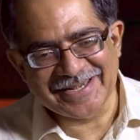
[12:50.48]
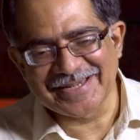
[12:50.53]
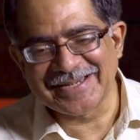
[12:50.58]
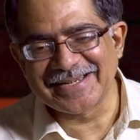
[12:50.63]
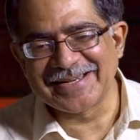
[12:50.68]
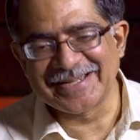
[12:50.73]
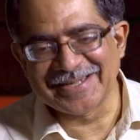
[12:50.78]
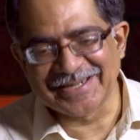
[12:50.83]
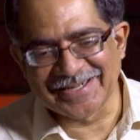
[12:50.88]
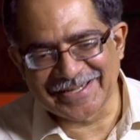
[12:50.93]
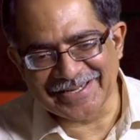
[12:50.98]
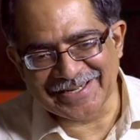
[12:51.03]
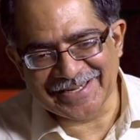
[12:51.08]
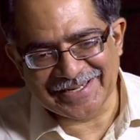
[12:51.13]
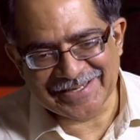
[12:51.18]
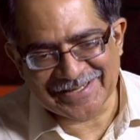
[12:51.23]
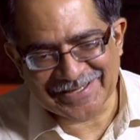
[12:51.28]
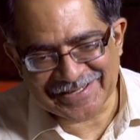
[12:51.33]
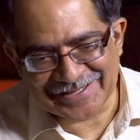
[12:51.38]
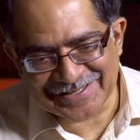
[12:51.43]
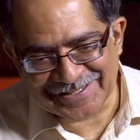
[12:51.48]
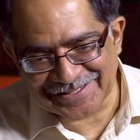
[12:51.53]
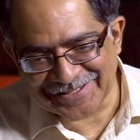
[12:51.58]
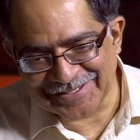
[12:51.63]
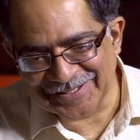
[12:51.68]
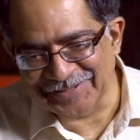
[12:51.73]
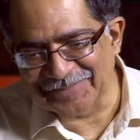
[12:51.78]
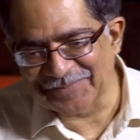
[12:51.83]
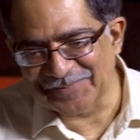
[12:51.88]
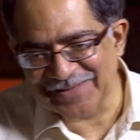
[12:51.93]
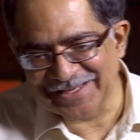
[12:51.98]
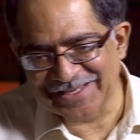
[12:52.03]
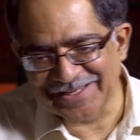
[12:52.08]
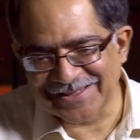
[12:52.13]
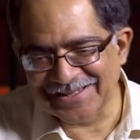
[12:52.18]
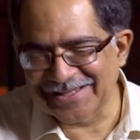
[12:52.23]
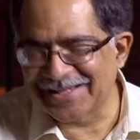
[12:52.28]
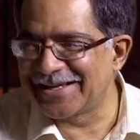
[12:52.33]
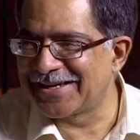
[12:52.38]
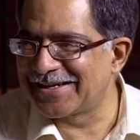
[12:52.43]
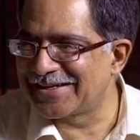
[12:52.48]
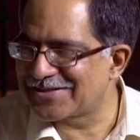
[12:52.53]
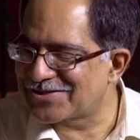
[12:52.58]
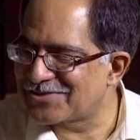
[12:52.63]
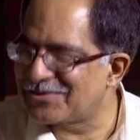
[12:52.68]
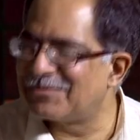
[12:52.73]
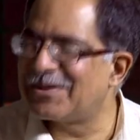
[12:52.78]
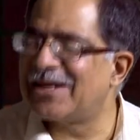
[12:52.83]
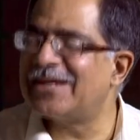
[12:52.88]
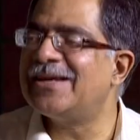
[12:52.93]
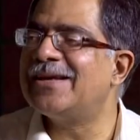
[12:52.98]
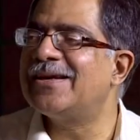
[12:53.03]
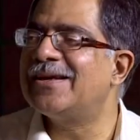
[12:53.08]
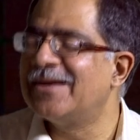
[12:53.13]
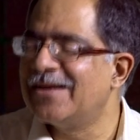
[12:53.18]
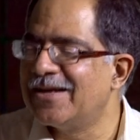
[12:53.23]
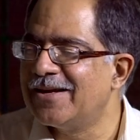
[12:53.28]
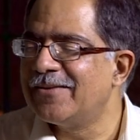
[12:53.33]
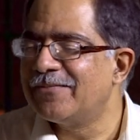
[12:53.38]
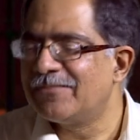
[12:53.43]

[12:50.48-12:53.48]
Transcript: and uh, and uh, and and so my